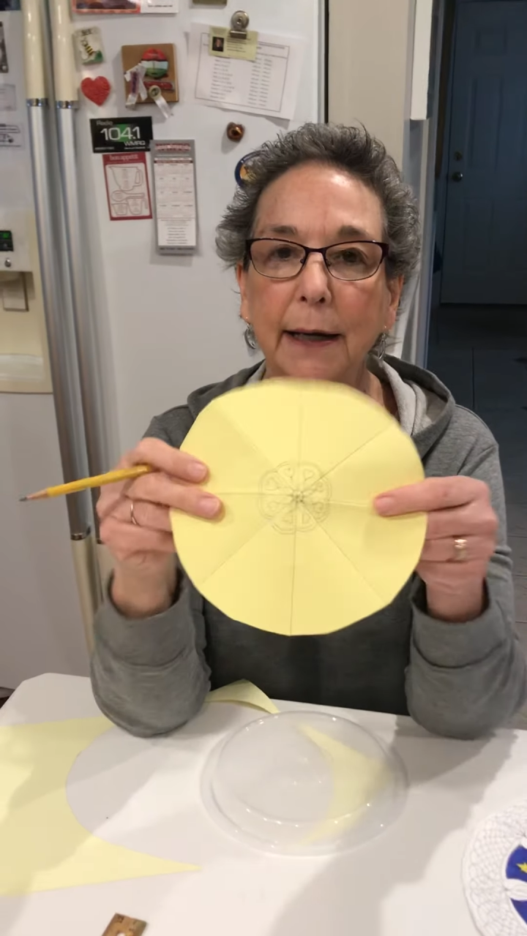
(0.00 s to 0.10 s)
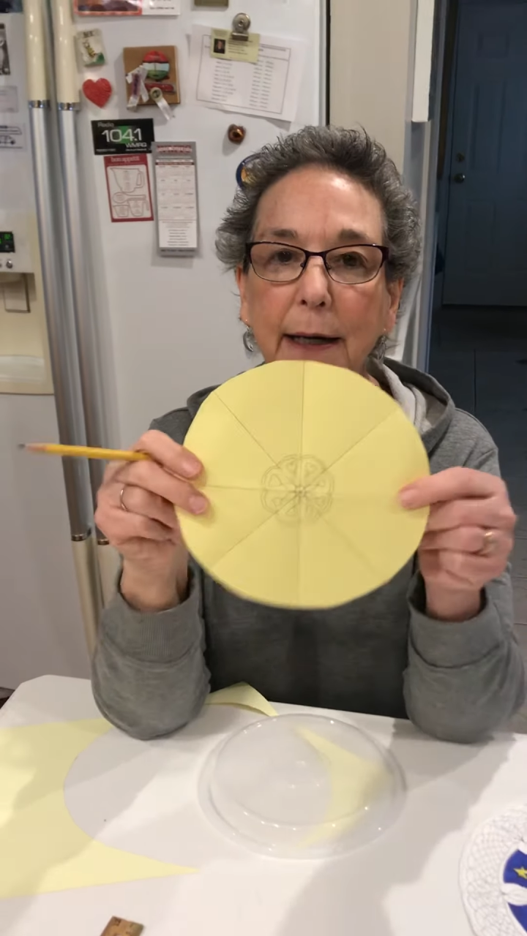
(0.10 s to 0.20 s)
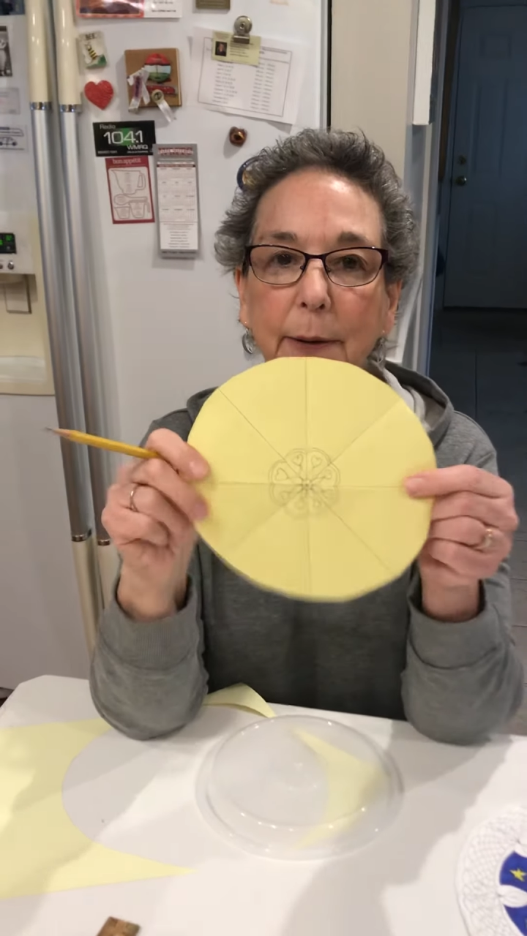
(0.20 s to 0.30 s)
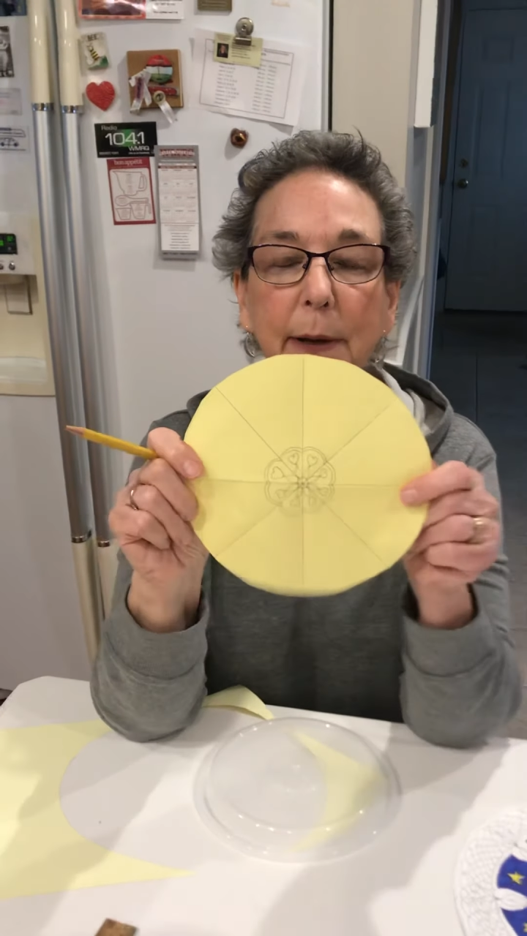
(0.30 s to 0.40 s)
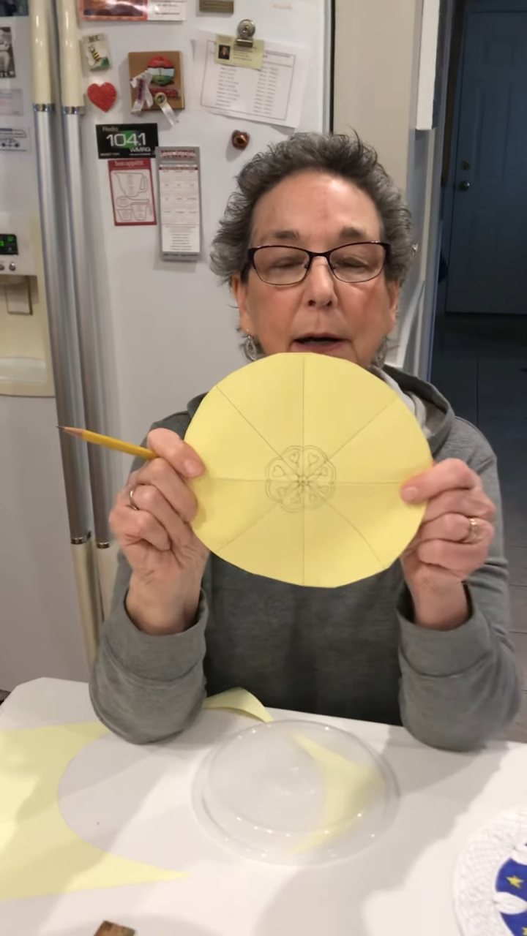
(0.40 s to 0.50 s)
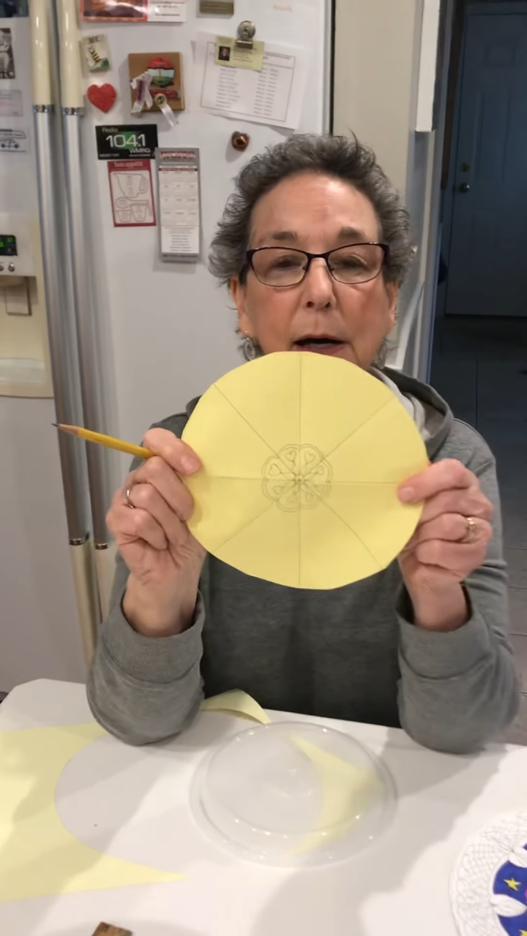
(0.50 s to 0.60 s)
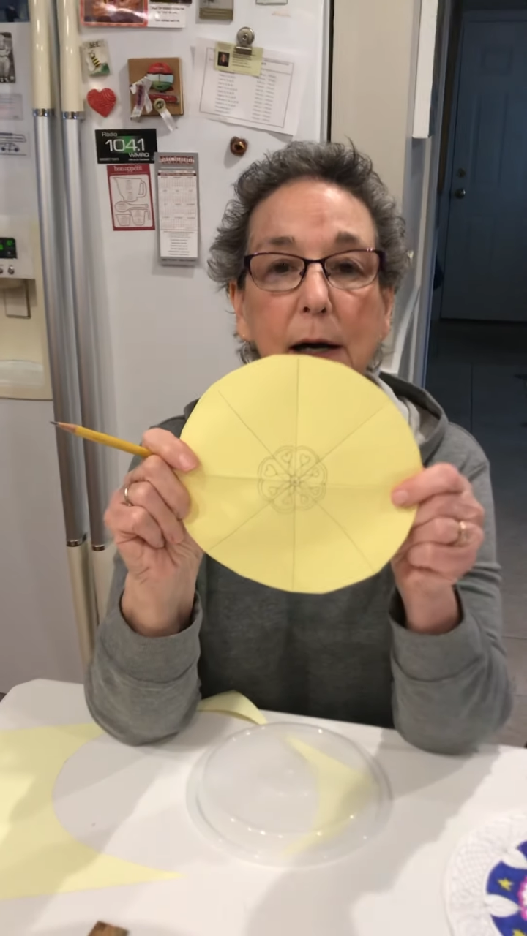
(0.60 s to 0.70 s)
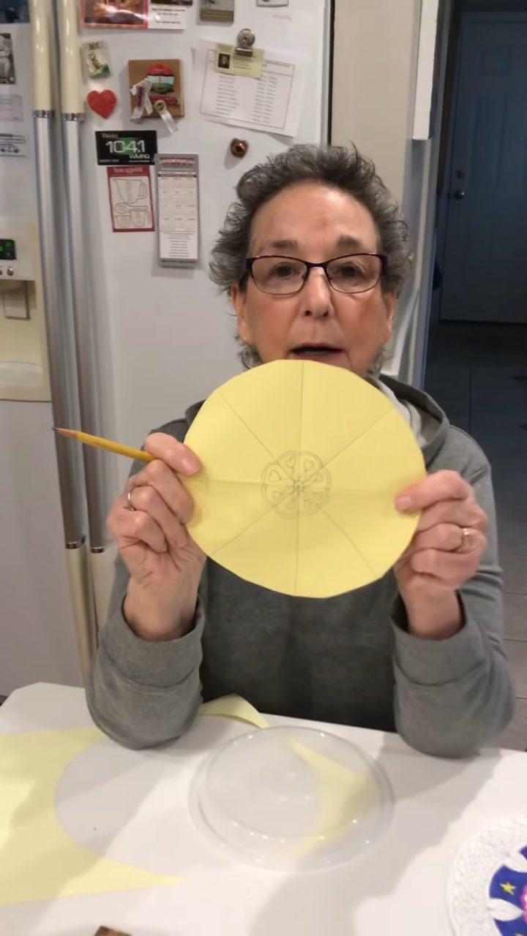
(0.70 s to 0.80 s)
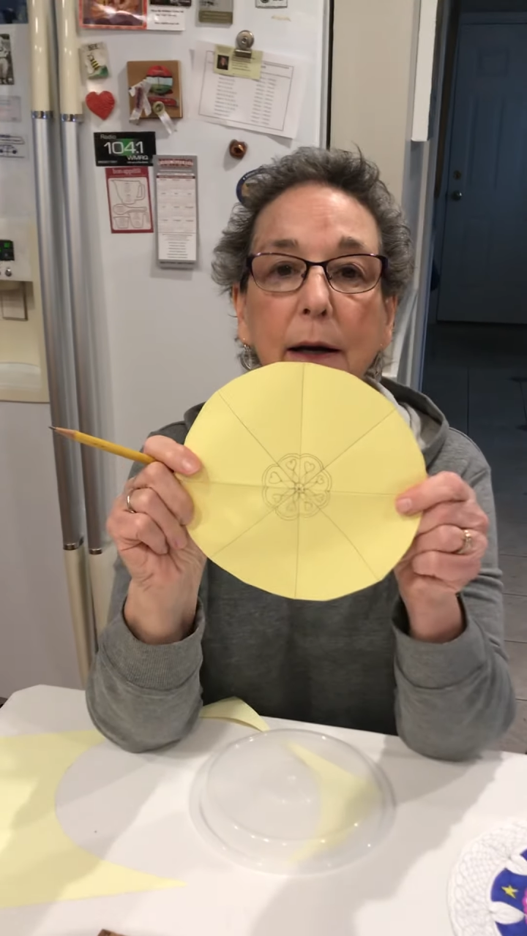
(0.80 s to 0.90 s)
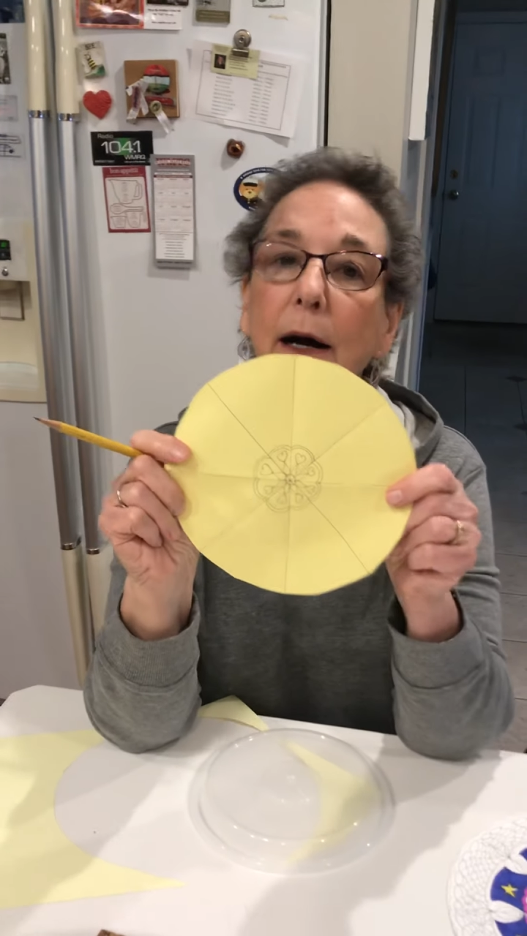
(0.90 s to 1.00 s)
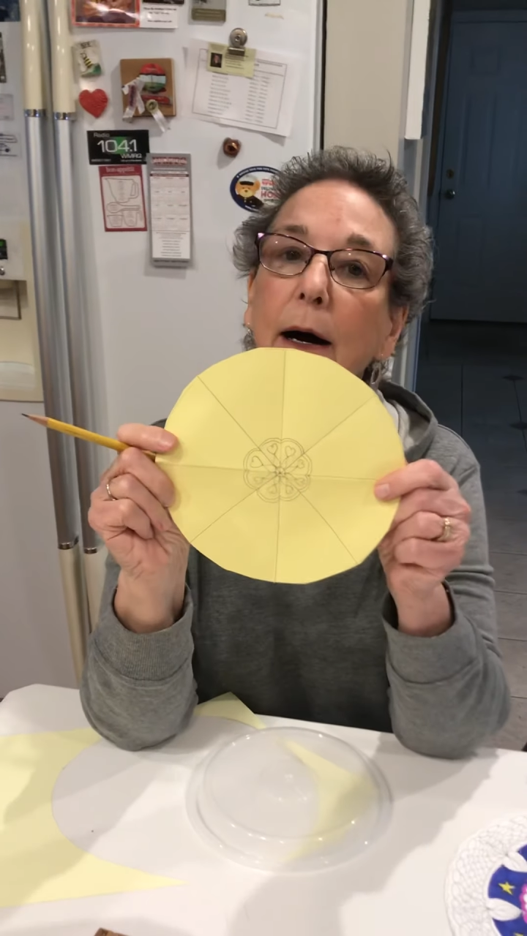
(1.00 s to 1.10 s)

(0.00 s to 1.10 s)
here we are,